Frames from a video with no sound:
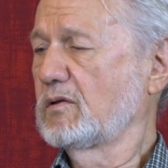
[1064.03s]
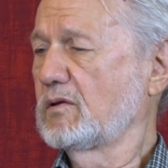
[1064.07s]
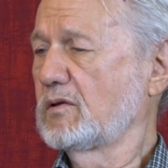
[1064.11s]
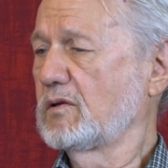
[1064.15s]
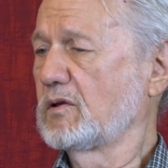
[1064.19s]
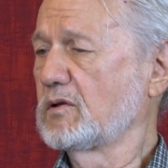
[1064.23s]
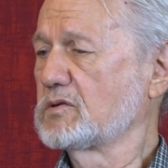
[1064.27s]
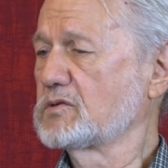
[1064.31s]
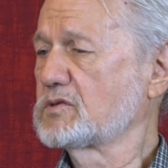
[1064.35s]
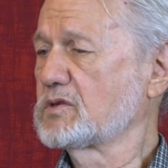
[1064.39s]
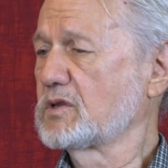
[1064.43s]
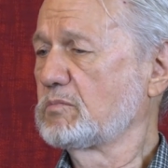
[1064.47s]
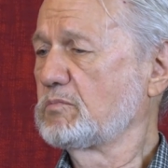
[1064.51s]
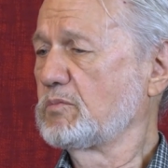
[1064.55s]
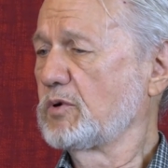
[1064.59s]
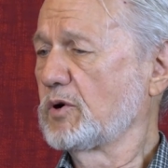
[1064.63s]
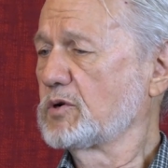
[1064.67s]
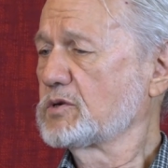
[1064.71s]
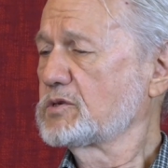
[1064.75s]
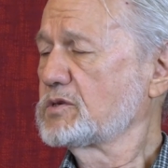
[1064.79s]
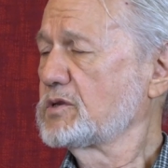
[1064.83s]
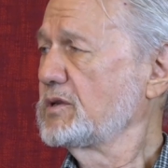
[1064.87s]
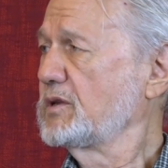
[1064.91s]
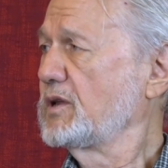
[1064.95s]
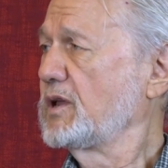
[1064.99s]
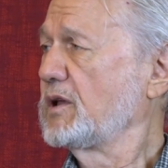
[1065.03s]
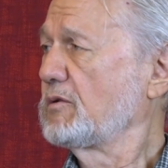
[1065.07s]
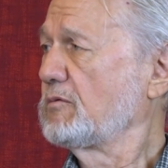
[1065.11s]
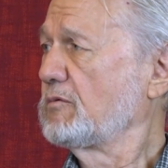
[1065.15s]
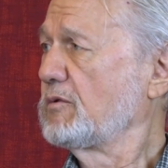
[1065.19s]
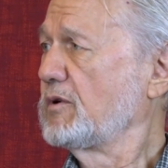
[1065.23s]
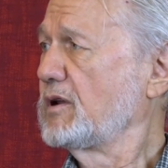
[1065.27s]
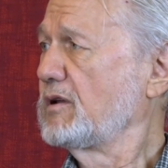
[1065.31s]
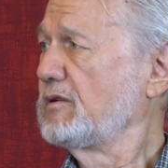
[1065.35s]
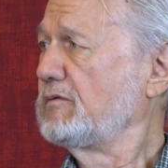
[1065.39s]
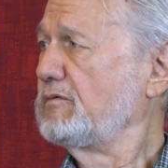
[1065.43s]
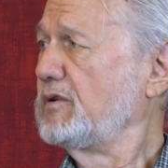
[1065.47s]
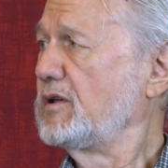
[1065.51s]
does the person get
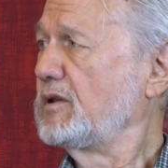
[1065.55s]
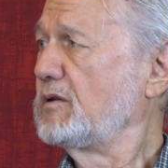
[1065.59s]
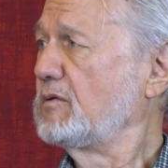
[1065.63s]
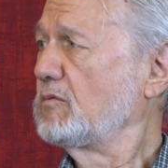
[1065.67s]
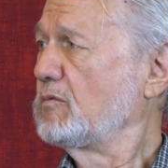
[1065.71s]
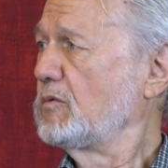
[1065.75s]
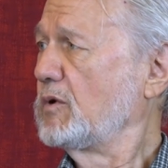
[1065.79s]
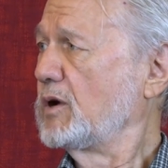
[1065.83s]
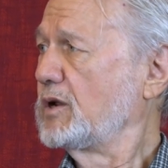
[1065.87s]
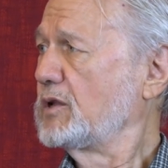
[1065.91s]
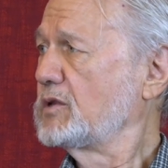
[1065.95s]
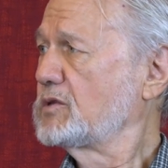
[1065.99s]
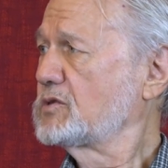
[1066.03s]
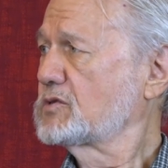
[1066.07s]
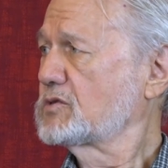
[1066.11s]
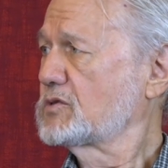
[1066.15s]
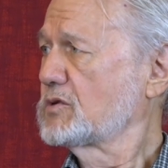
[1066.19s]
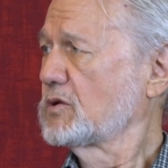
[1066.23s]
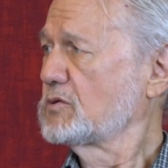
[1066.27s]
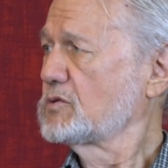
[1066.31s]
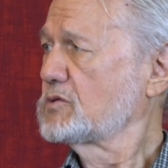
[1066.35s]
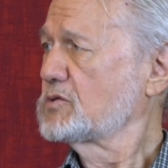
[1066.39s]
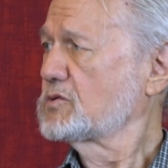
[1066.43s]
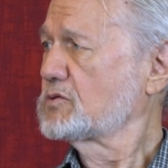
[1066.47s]
rid of it when it's so